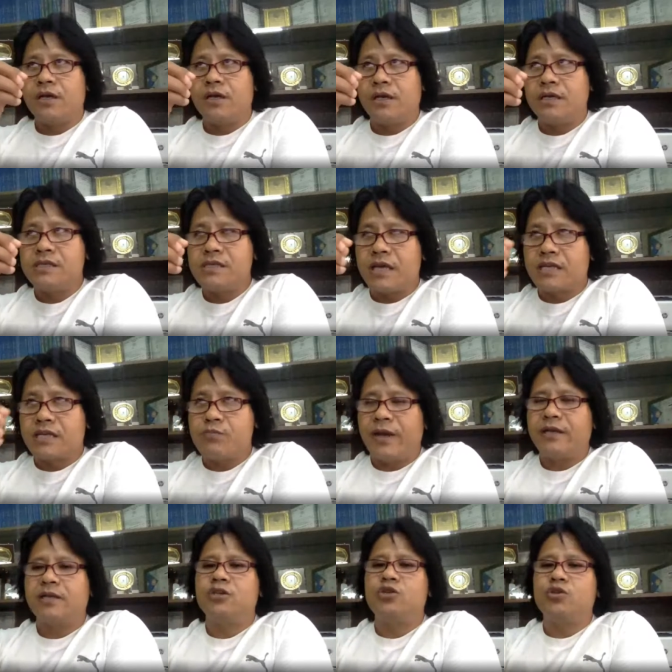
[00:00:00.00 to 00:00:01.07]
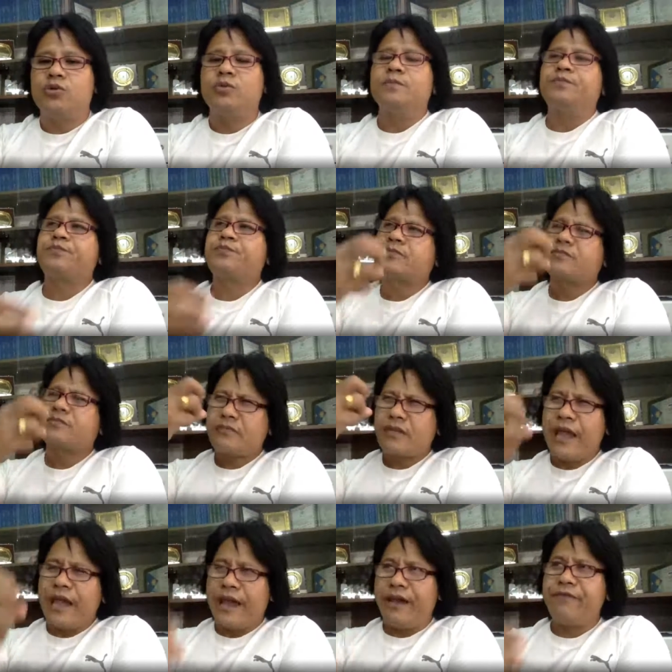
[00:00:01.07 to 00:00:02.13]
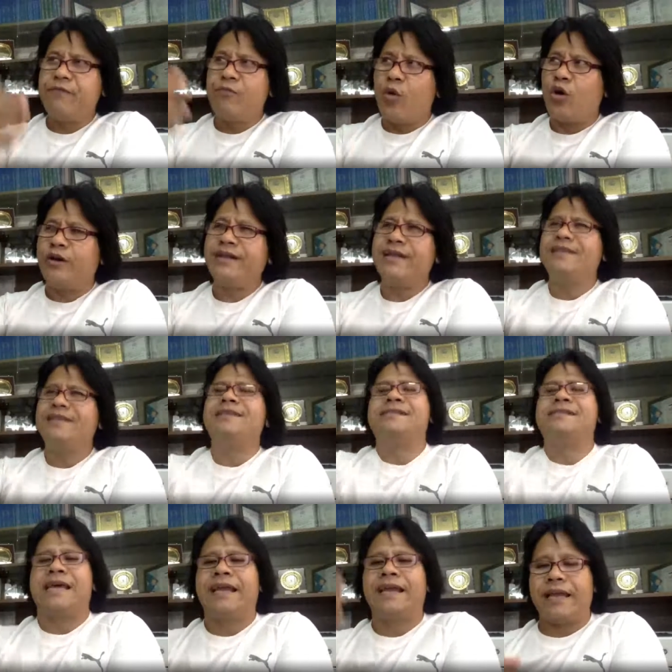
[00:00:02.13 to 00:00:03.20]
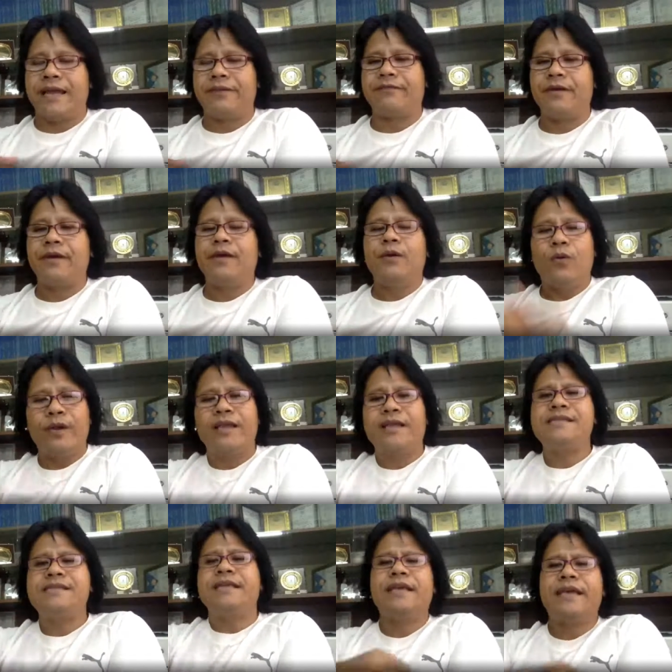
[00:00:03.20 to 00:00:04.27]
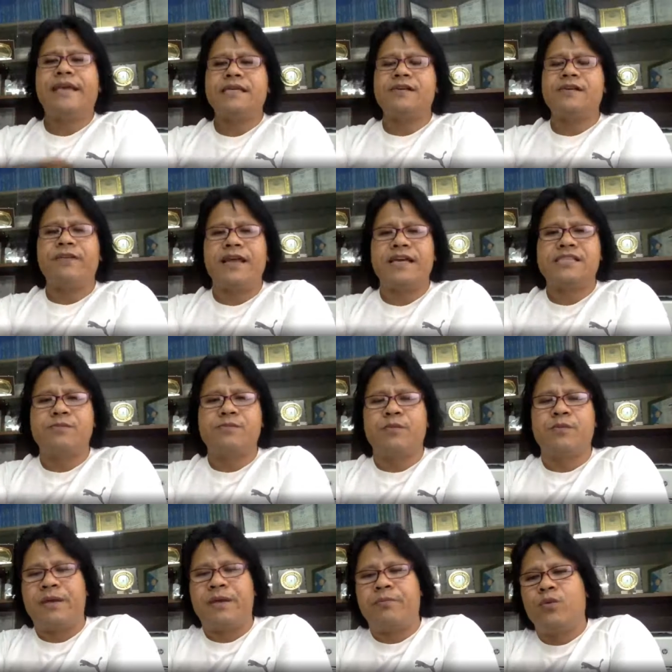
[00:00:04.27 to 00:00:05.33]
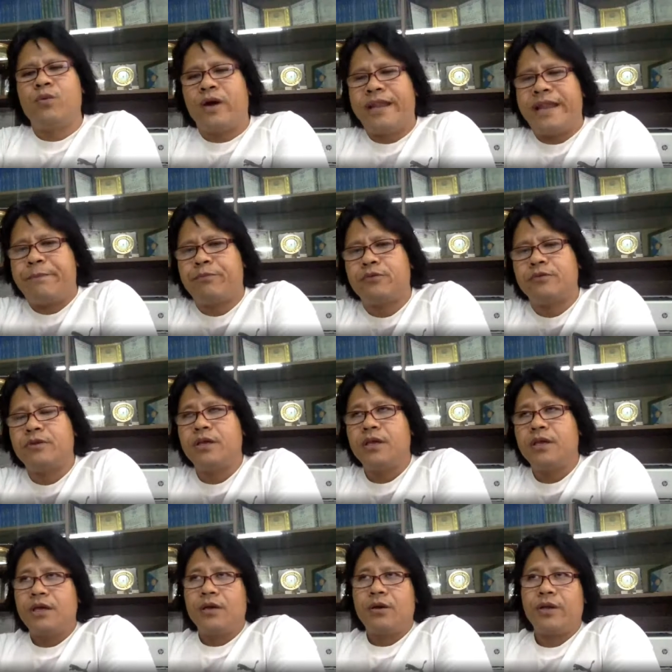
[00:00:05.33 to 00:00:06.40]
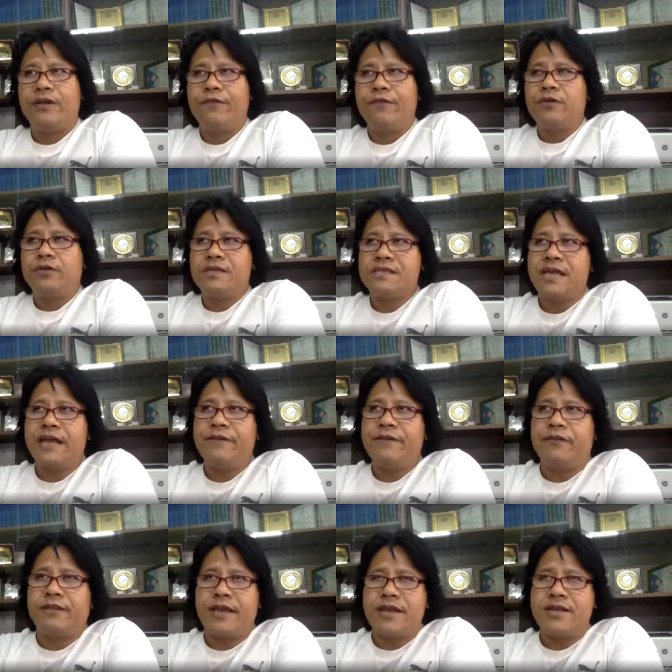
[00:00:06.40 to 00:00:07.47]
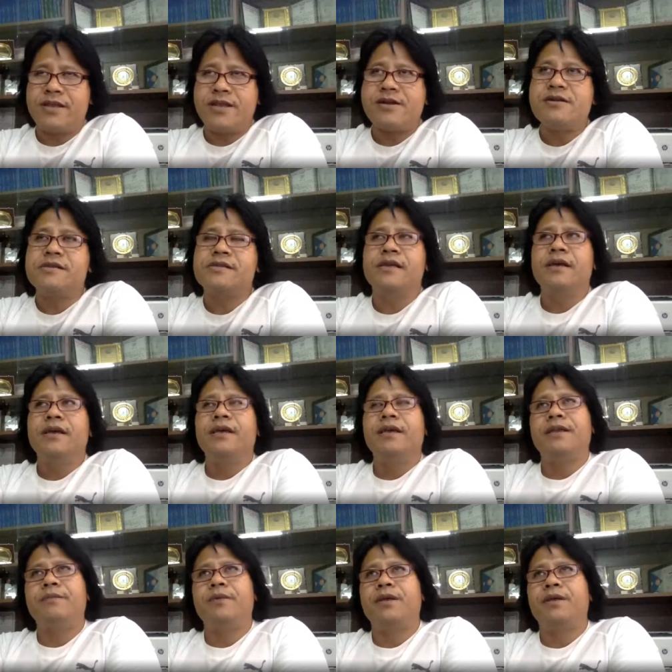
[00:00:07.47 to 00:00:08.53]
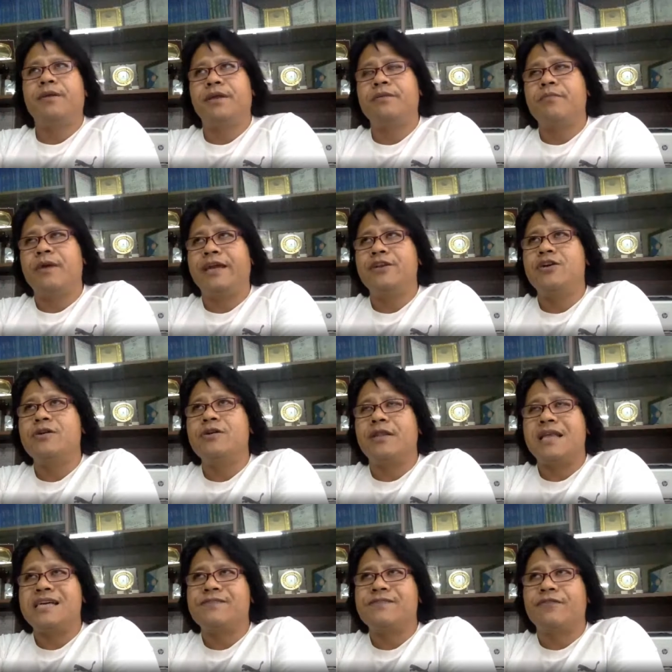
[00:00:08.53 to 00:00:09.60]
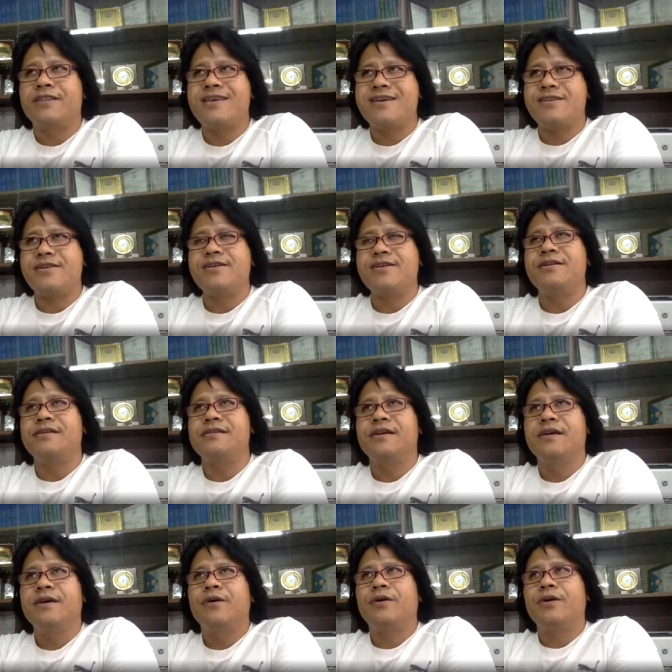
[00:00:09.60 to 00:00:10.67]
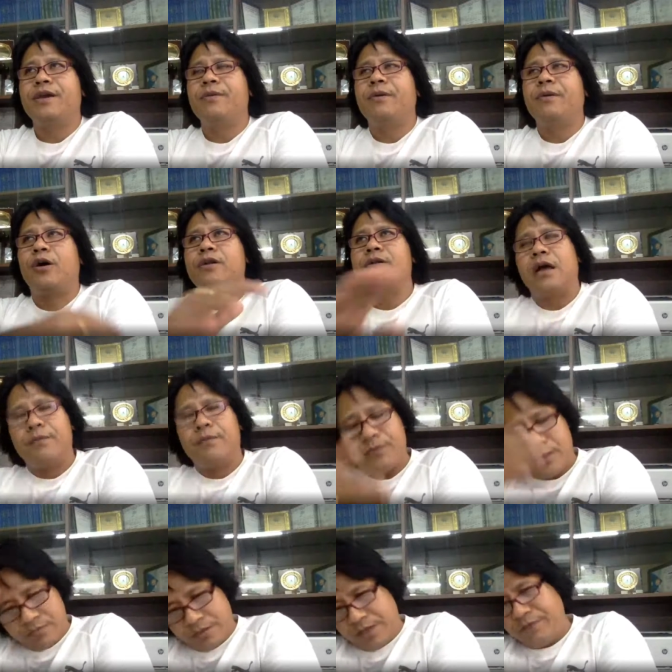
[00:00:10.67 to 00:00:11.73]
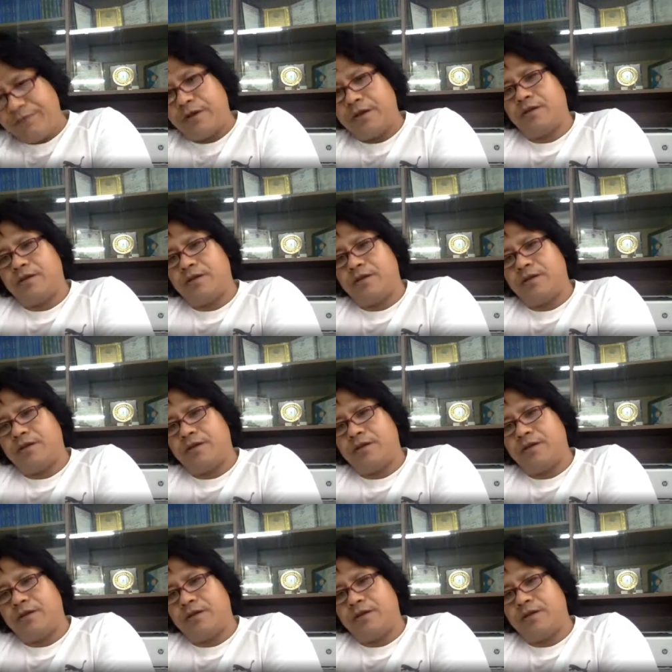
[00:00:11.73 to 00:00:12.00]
is expected to have more than the design life. Whereas in the case of flexible pavement, what happened? If you design for 10 years, it might not last for 10 years, okay? Or if